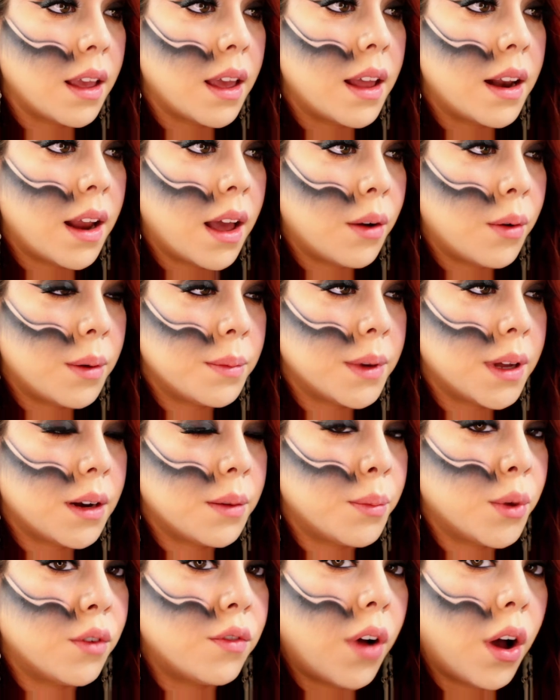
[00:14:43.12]
And now I'm going
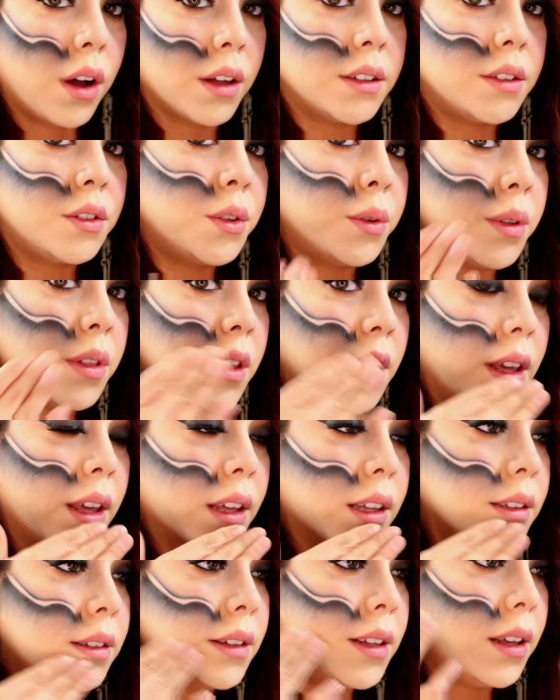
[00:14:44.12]
to move on to
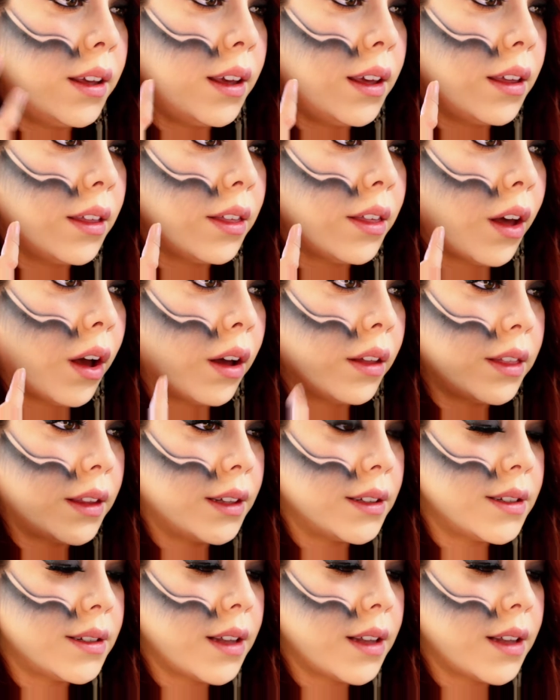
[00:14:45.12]
the teeth on this